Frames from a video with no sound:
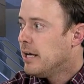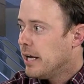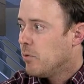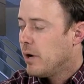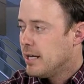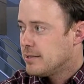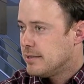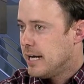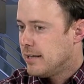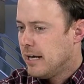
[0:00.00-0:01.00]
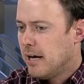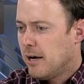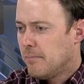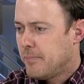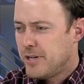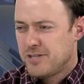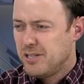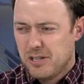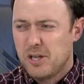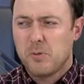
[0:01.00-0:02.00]
in ways that um,
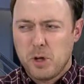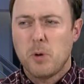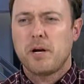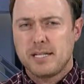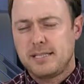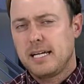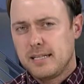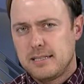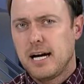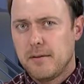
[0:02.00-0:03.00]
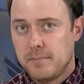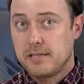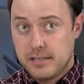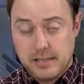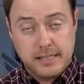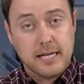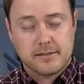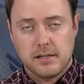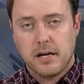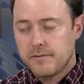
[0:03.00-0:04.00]
there's no, nobody has taken the time because it takes
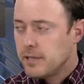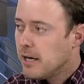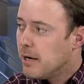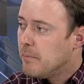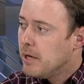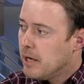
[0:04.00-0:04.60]
a lot of time